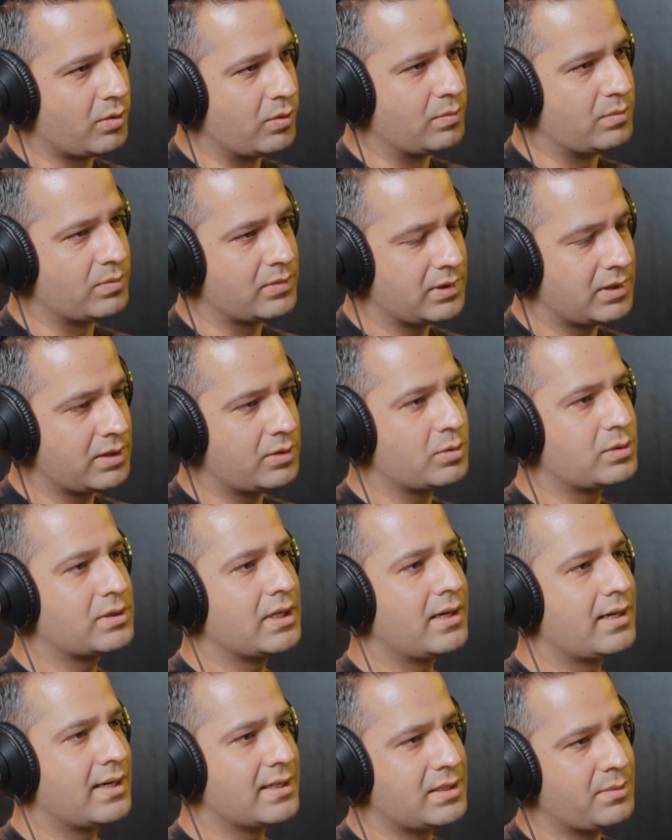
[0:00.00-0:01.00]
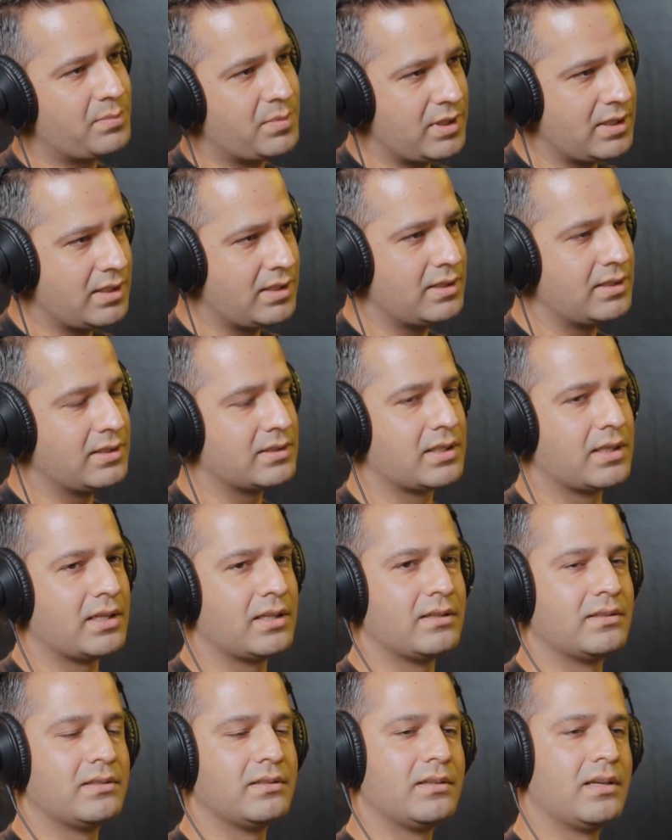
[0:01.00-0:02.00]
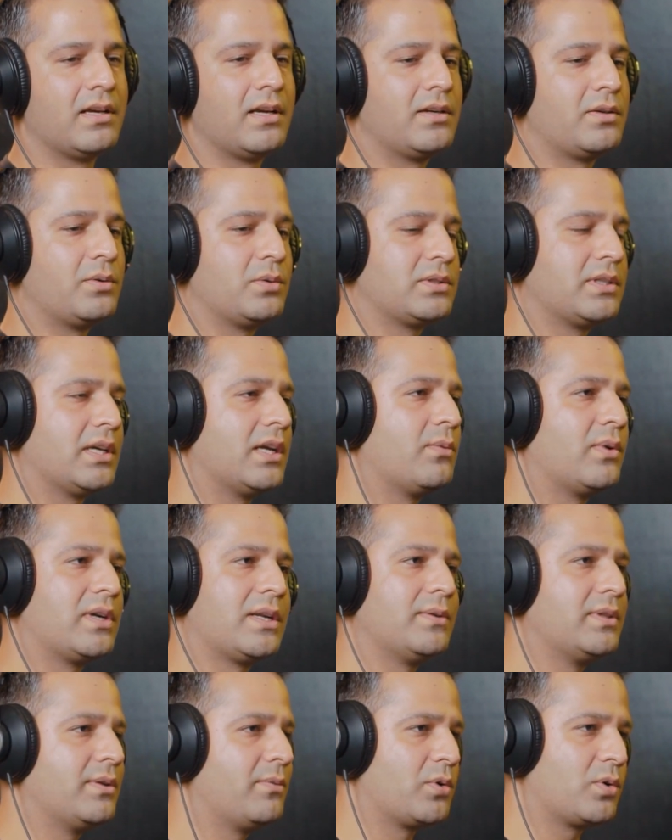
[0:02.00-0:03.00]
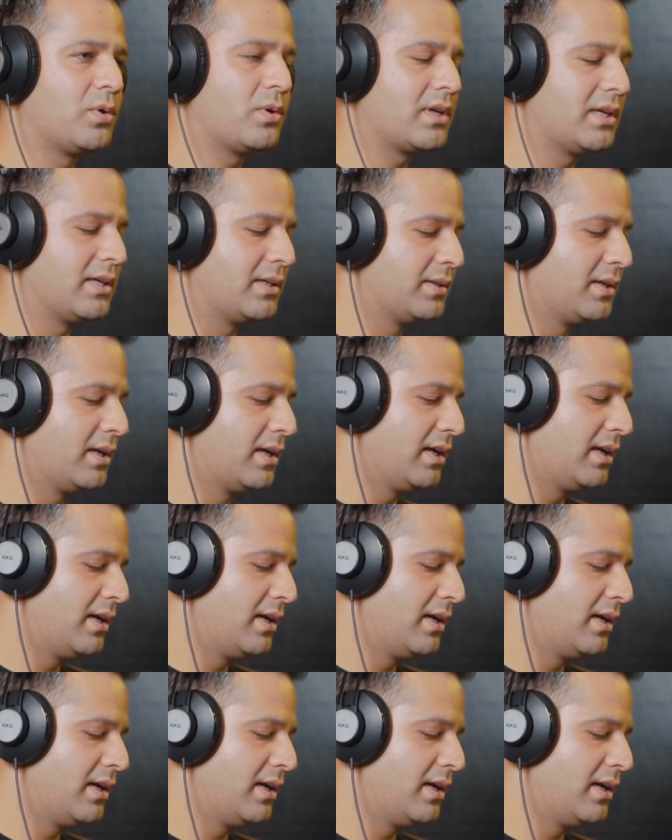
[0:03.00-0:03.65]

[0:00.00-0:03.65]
home, to share recipes and to share whatever they were cooking.